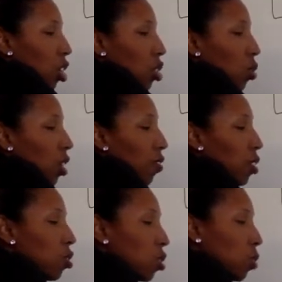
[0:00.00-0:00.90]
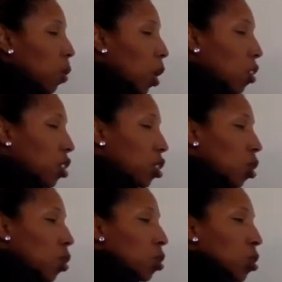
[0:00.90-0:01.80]
So whenever you do the bar, the
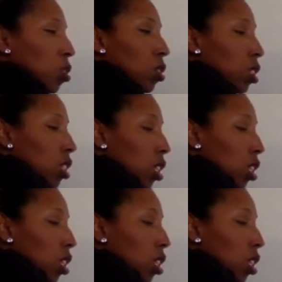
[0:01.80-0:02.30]
total